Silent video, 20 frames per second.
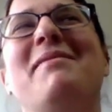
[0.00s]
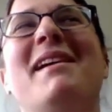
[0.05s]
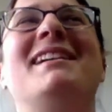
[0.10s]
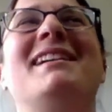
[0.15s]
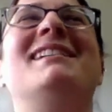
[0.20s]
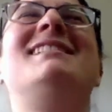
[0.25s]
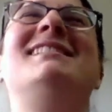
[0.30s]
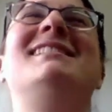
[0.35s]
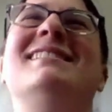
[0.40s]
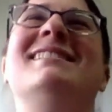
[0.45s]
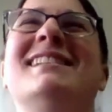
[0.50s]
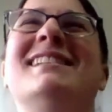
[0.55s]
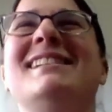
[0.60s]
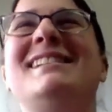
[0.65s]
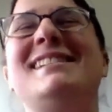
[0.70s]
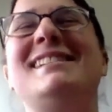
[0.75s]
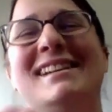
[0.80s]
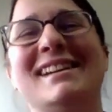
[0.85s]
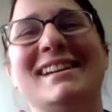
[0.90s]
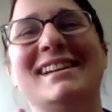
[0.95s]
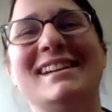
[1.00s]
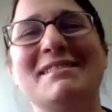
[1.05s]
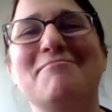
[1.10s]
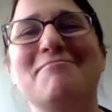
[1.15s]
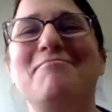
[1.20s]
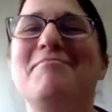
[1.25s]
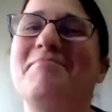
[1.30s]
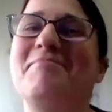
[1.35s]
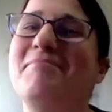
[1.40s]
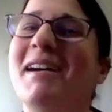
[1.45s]
better suited
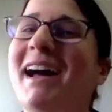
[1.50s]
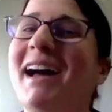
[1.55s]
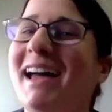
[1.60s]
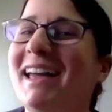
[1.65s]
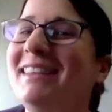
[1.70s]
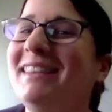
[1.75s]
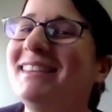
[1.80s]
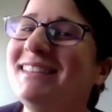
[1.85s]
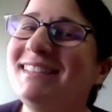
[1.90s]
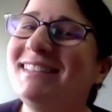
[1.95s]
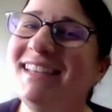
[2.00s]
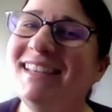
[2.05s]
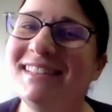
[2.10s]
to behind the